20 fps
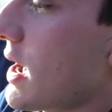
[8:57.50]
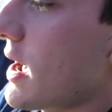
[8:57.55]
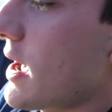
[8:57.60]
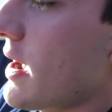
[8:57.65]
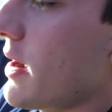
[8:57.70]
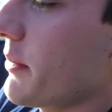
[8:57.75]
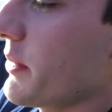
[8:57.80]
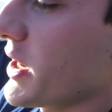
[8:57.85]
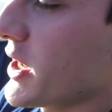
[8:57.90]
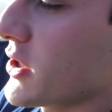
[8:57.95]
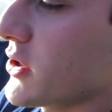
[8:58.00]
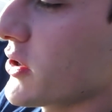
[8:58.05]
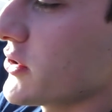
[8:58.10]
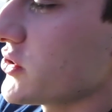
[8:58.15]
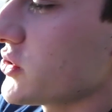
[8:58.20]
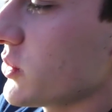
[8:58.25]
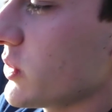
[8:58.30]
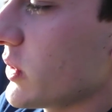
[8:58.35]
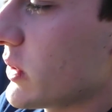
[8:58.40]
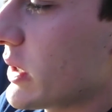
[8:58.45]
Uh, how many
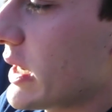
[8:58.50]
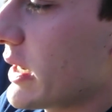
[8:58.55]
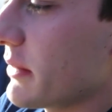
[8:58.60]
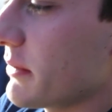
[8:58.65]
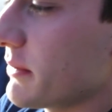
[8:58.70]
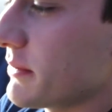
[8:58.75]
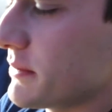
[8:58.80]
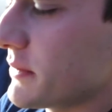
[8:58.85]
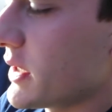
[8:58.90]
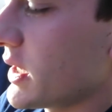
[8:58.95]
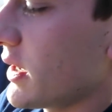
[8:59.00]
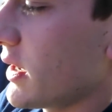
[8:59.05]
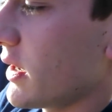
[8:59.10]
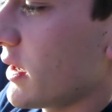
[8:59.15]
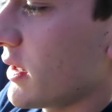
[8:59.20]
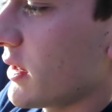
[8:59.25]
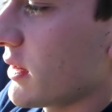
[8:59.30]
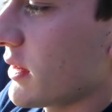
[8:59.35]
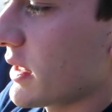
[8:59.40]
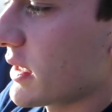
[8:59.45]
clones do we want?
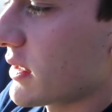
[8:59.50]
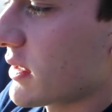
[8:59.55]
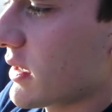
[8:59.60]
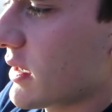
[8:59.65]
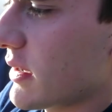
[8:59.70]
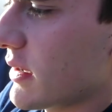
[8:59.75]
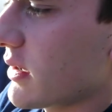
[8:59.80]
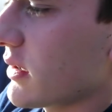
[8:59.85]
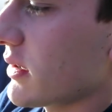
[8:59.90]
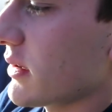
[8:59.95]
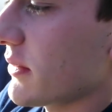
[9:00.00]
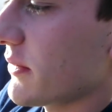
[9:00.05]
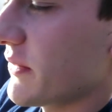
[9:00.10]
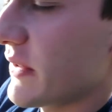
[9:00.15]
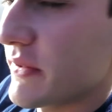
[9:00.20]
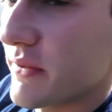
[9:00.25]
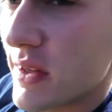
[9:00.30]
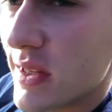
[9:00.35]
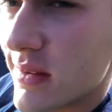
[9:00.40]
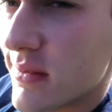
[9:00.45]
Like uh,
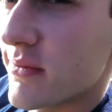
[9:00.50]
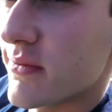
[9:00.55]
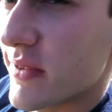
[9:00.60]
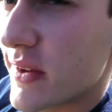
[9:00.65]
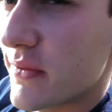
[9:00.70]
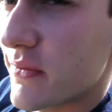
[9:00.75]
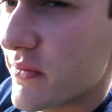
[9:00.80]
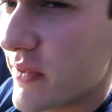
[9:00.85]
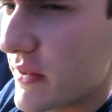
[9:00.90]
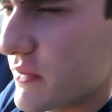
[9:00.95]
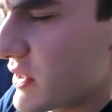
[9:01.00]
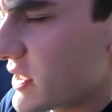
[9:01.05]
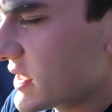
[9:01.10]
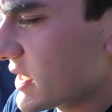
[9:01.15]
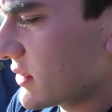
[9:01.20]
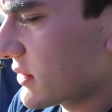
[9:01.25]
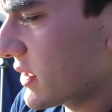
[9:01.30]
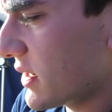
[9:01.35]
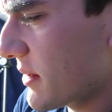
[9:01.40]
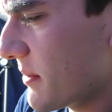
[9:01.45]
50? 50
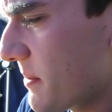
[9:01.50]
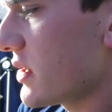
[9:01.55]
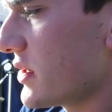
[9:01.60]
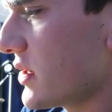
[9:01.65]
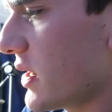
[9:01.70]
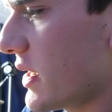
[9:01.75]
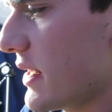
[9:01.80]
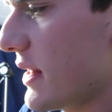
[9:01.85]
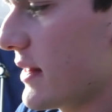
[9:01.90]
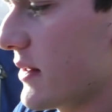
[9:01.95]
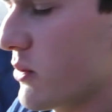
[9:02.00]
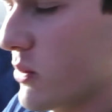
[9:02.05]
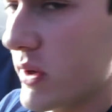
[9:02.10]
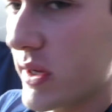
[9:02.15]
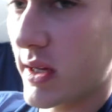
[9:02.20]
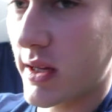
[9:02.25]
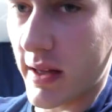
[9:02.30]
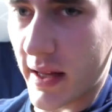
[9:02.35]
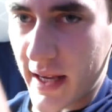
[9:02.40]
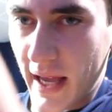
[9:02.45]
sounds good. Done, and then
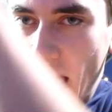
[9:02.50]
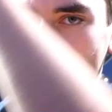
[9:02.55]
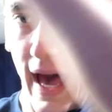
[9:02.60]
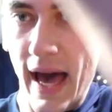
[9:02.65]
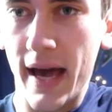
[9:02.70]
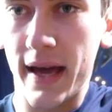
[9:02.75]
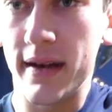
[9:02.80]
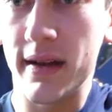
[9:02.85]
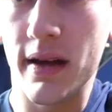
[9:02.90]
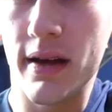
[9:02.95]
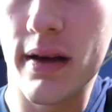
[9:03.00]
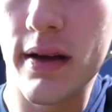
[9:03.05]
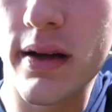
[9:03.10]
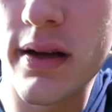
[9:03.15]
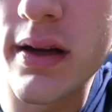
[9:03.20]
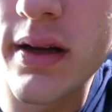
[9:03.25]
we click add